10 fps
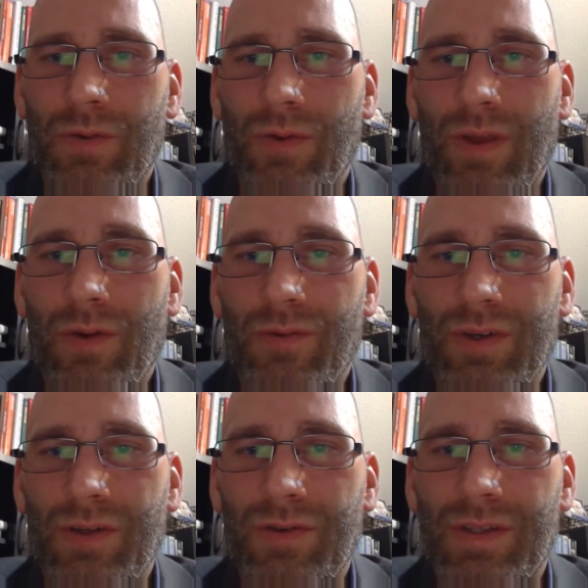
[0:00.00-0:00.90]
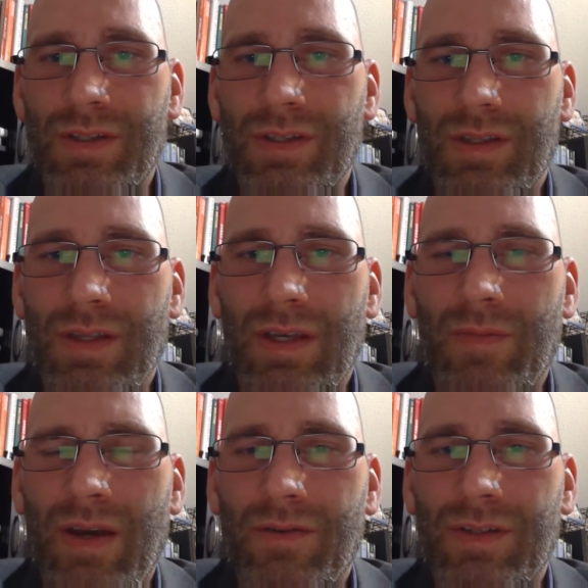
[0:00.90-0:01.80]
where they'll reduce the
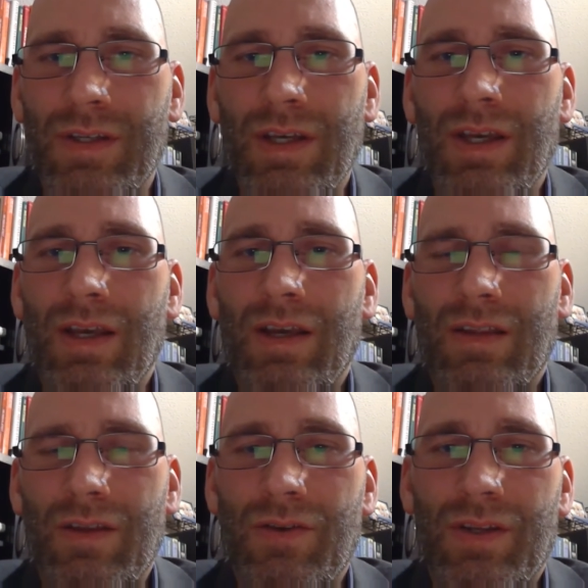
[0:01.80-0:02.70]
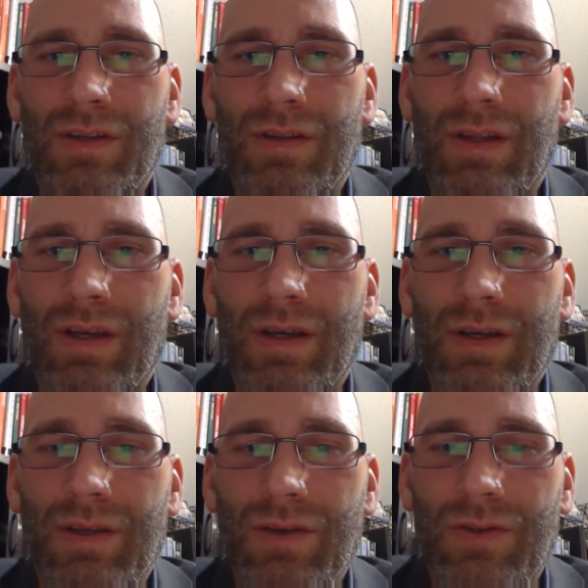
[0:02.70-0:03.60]
amount that you can
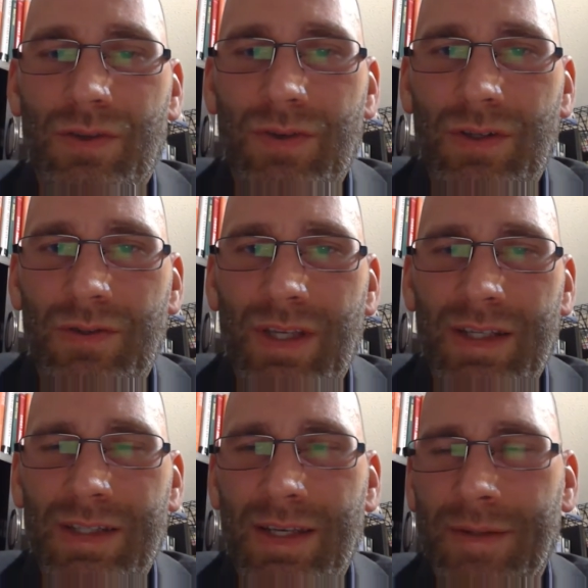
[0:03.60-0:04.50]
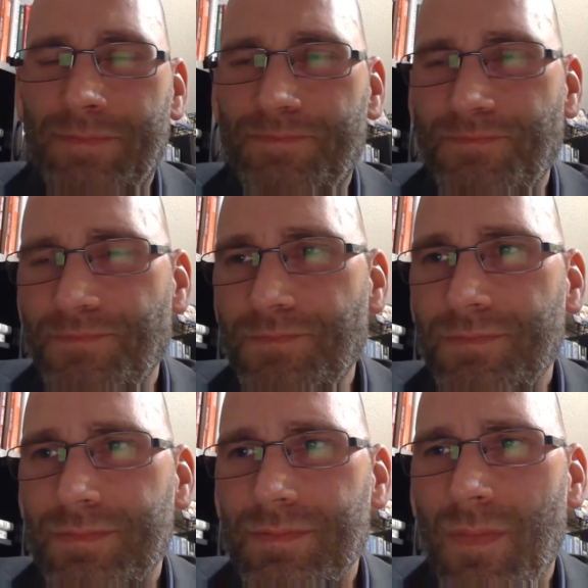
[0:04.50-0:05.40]
use to reduce that estate.
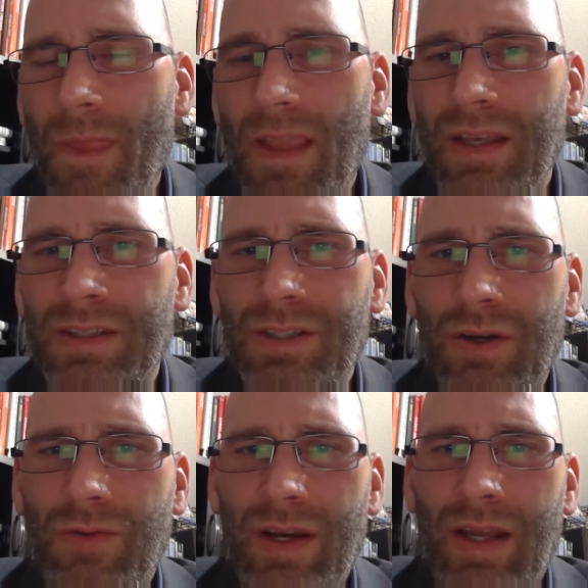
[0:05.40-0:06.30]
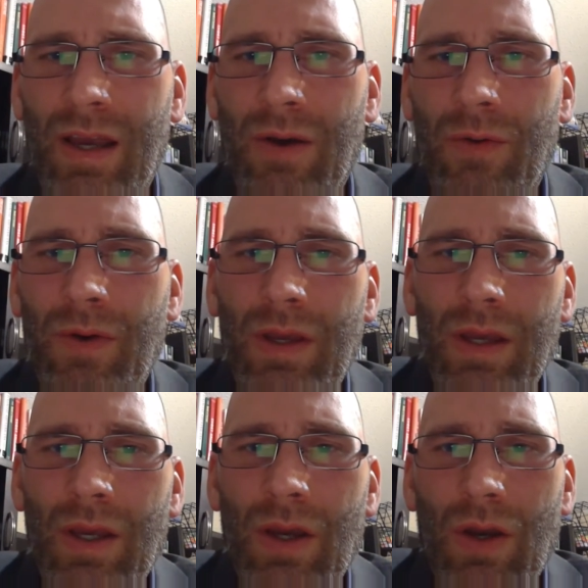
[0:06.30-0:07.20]
And so right now
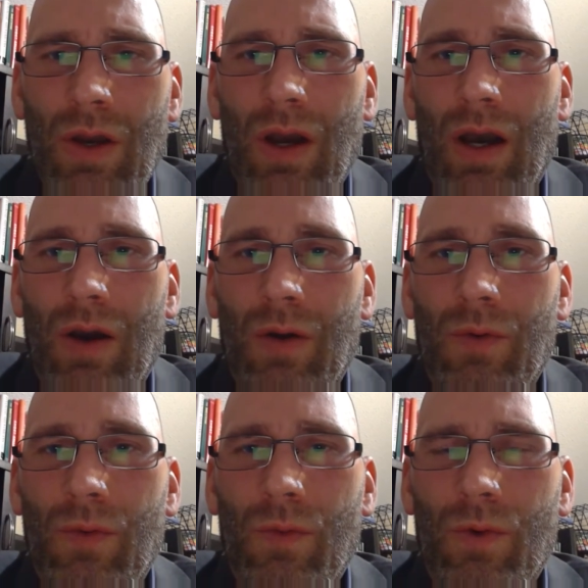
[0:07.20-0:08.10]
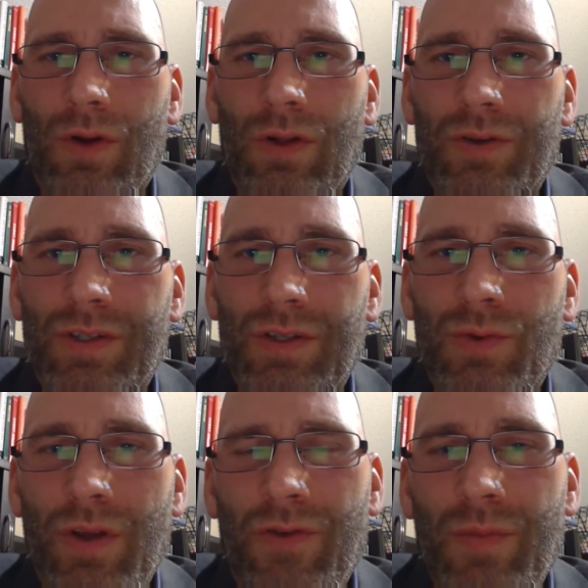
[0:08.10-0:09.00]
we're close to
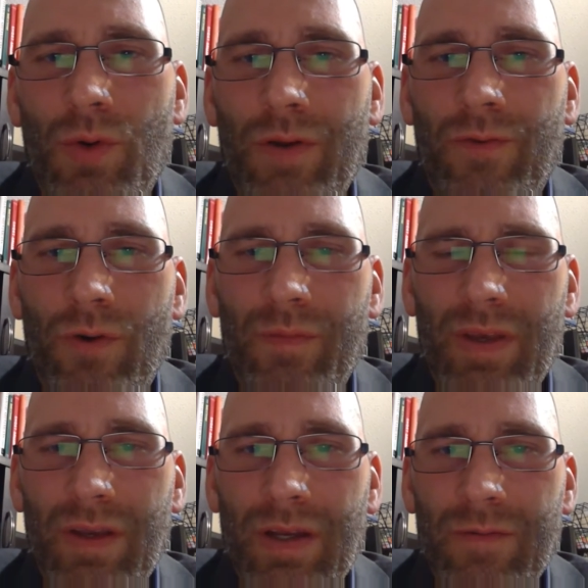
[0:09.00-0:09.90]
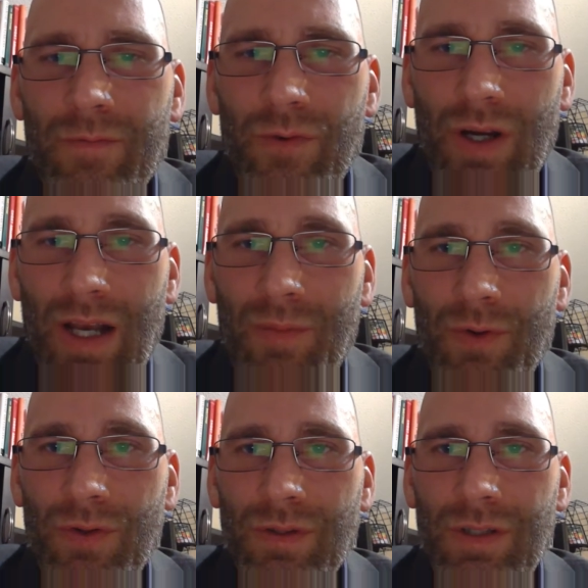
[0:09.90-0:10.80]
$23.4 million for a
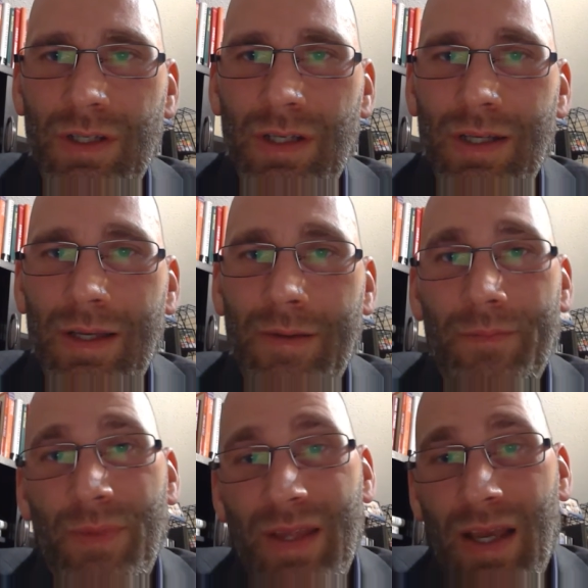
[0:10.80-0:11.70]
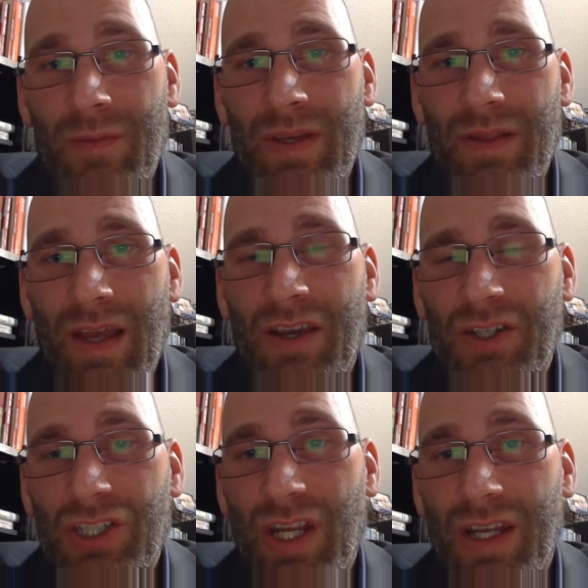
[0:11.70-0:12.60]
couple, but that could
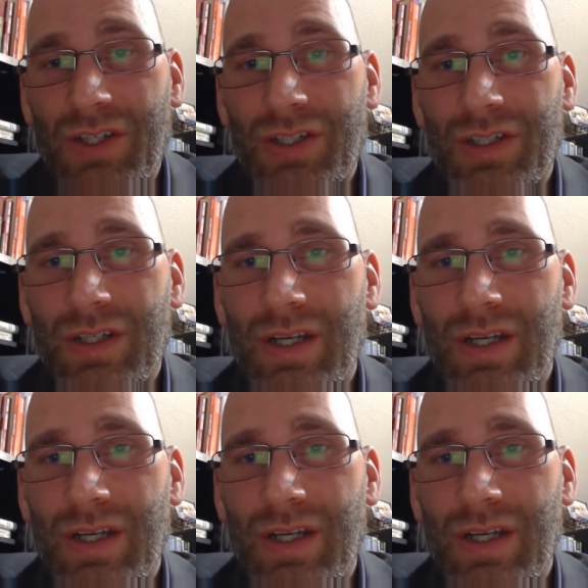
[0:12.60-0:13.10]
change.